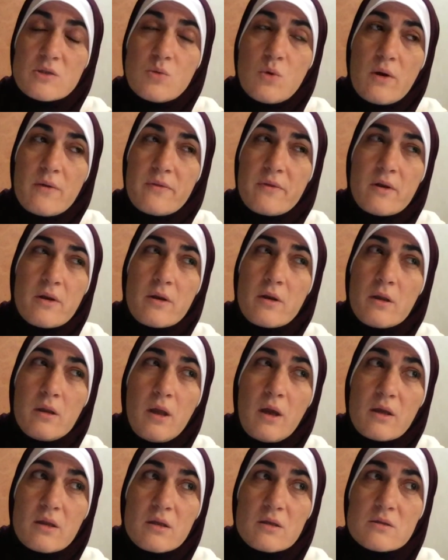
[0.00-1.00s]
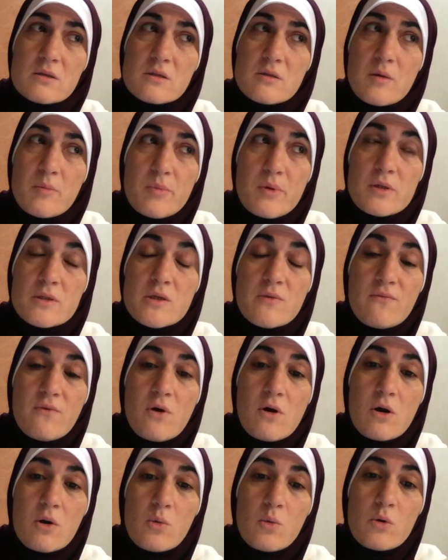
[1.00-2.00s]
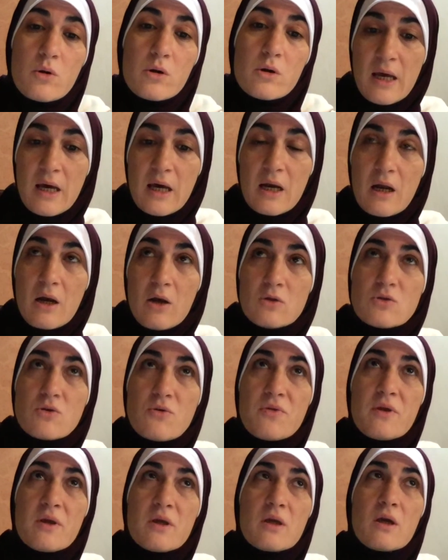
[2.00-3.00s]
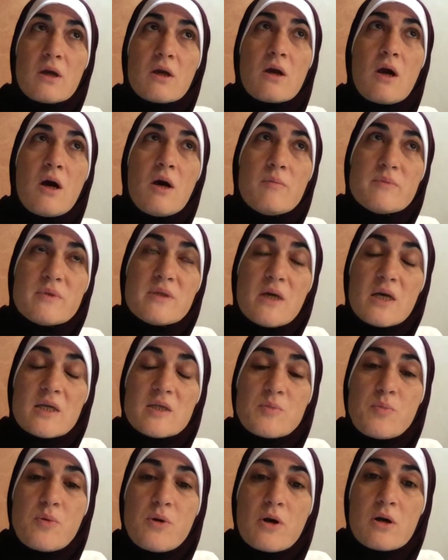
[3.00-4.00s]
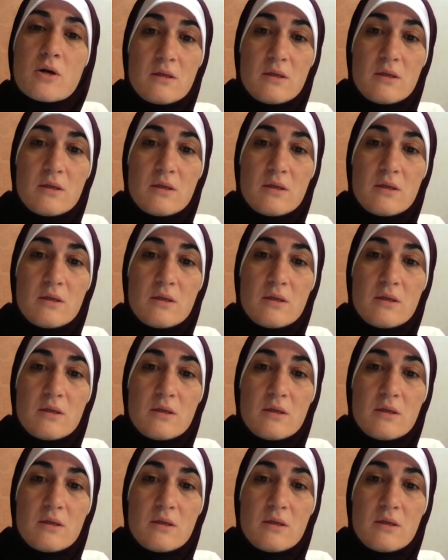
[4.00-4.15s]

why they didn't like this piece of artwork. And I also think it comes as part